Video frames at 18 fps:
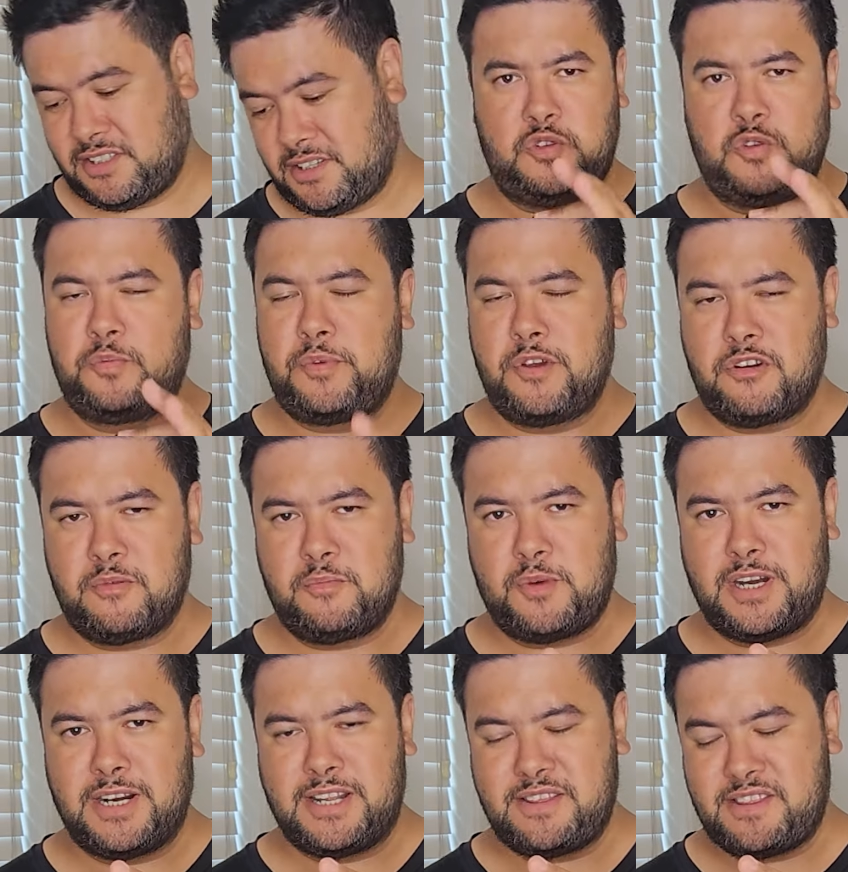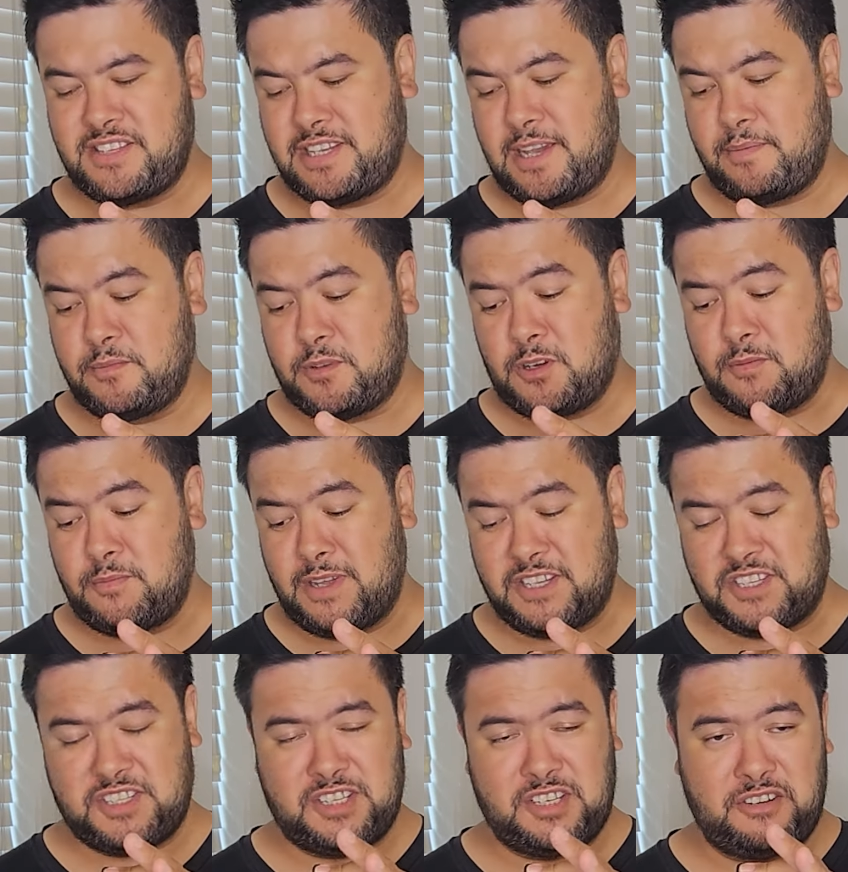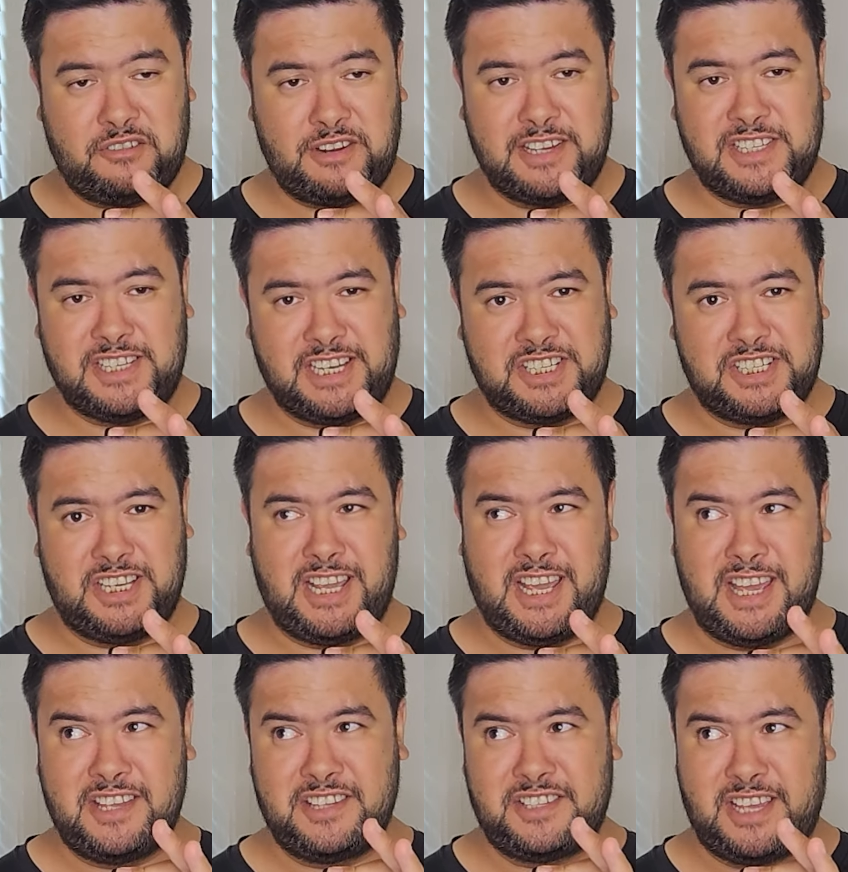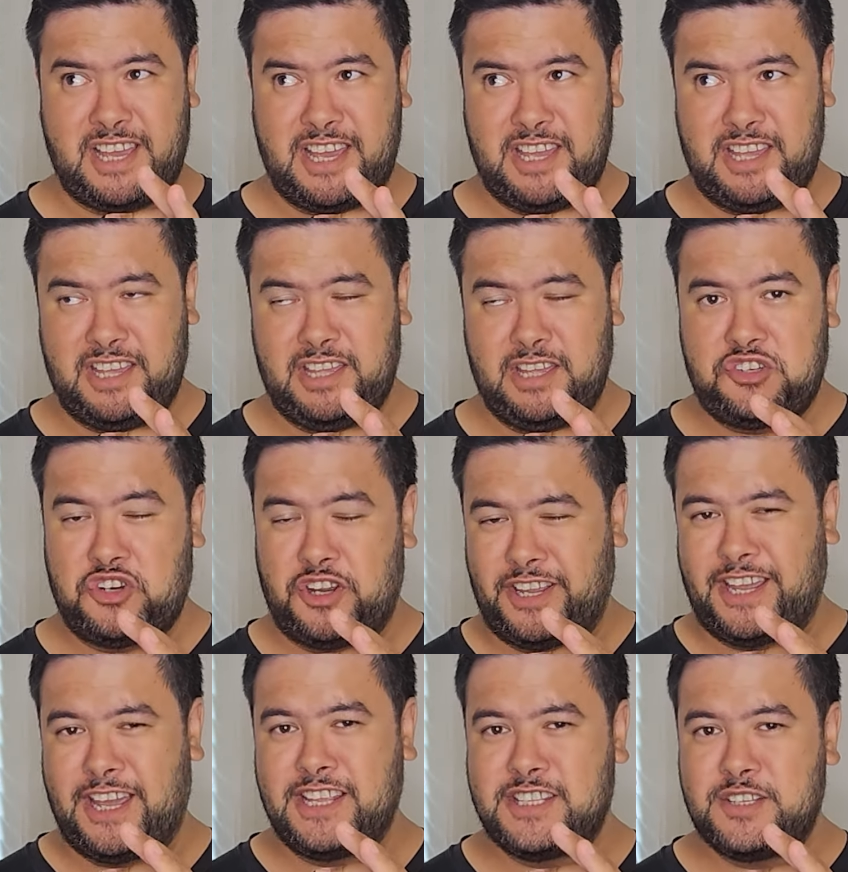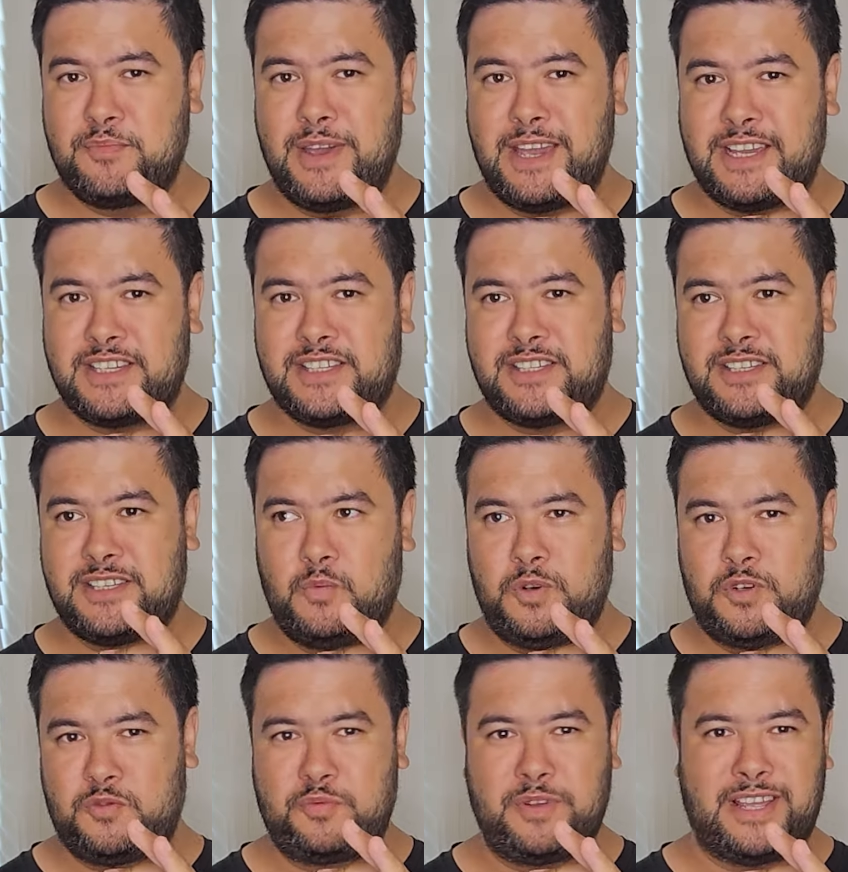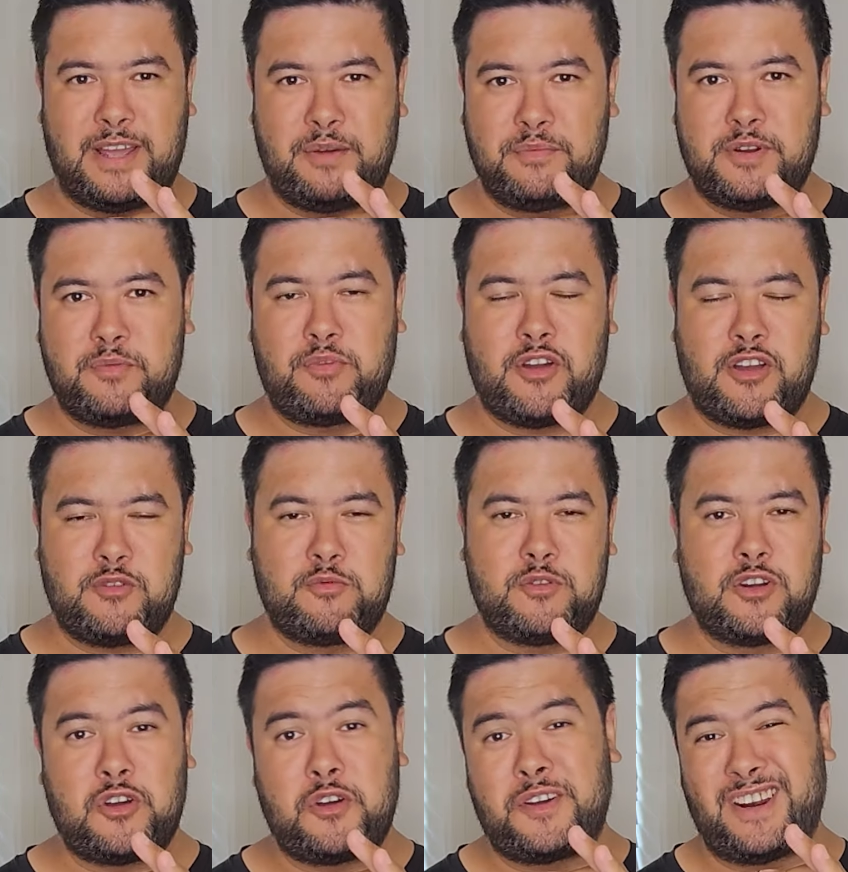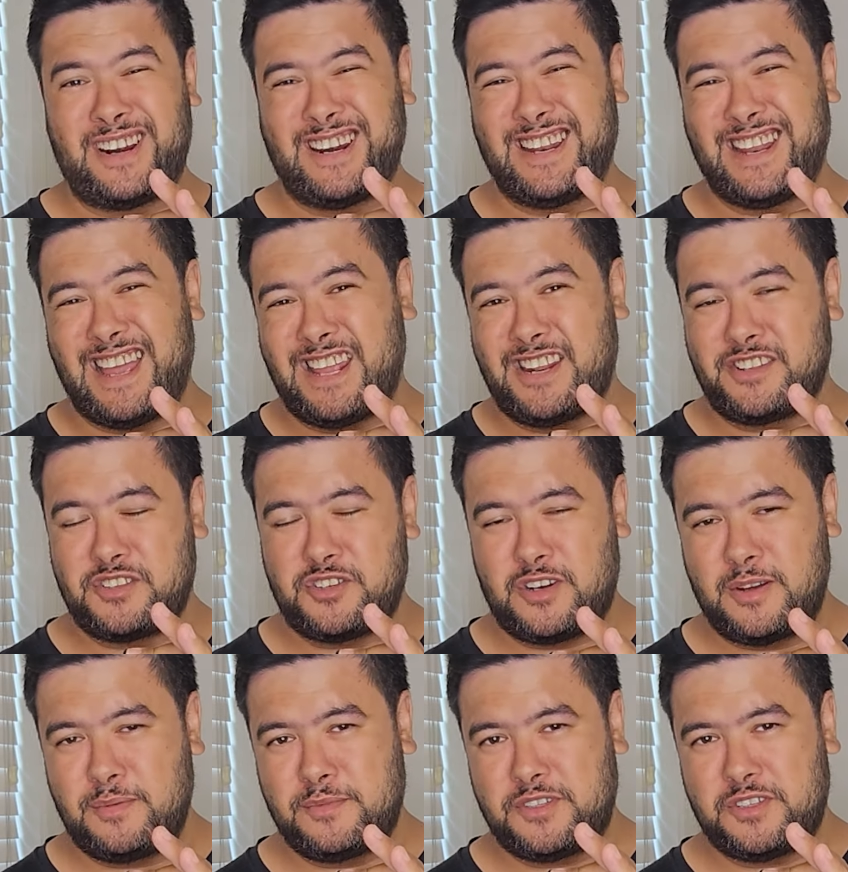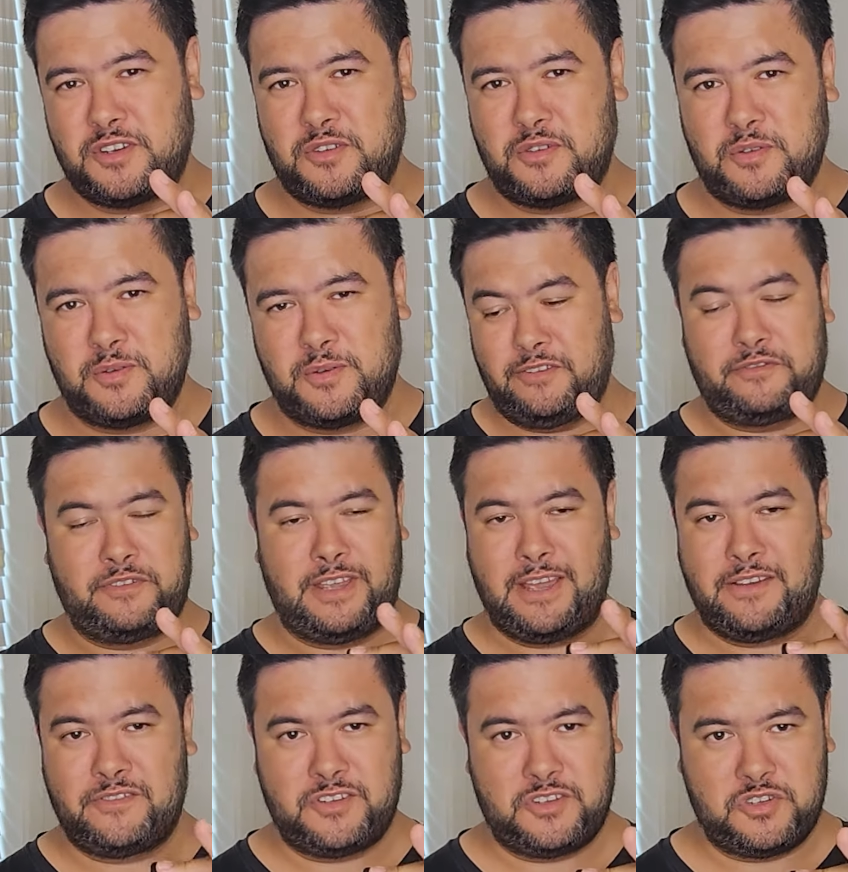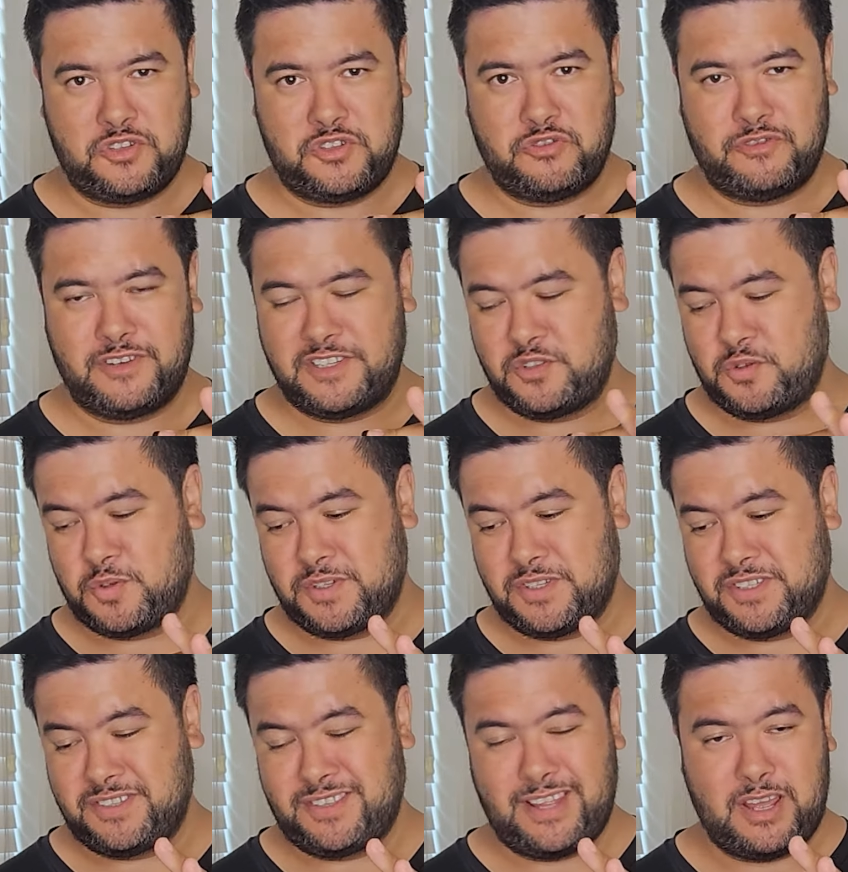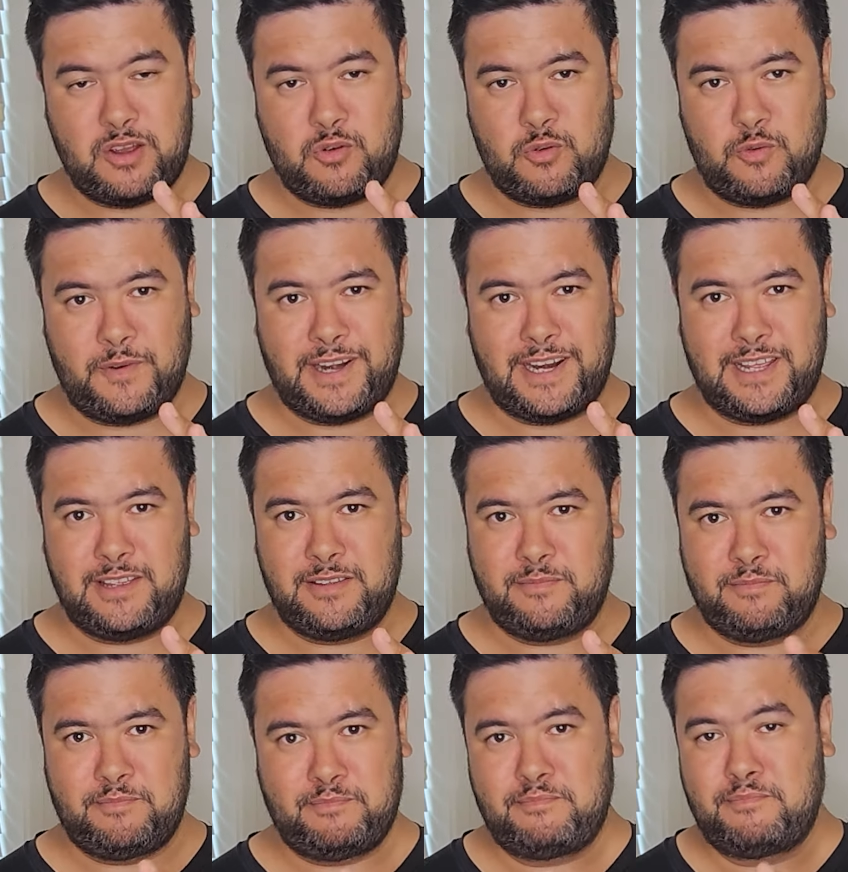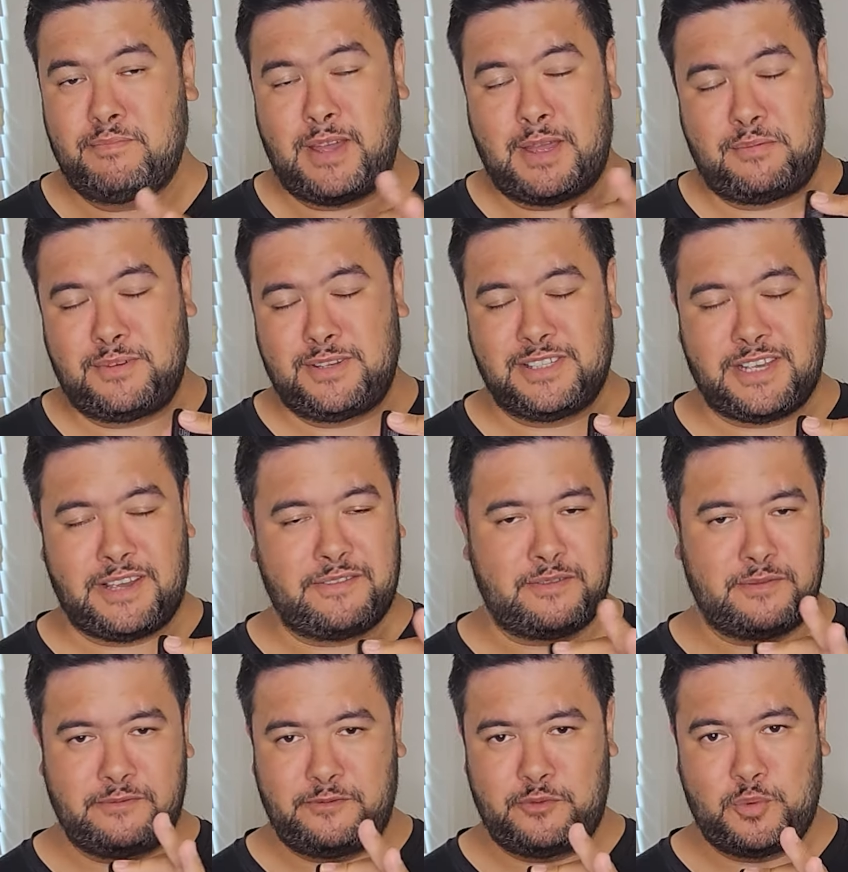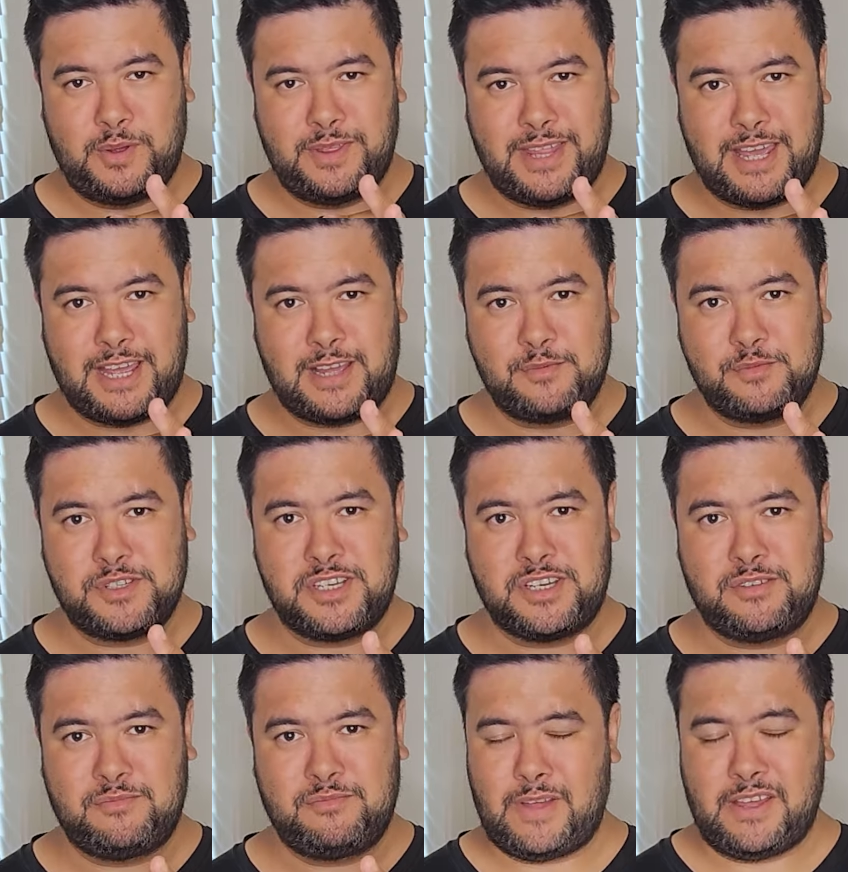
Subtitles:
Do bear in mind at the same time that Cinderace actually has a Gigantamax, which will be coming to Pokemon Go at a later time, so if you haven't used your resources there already, maybe save them for when that comes out.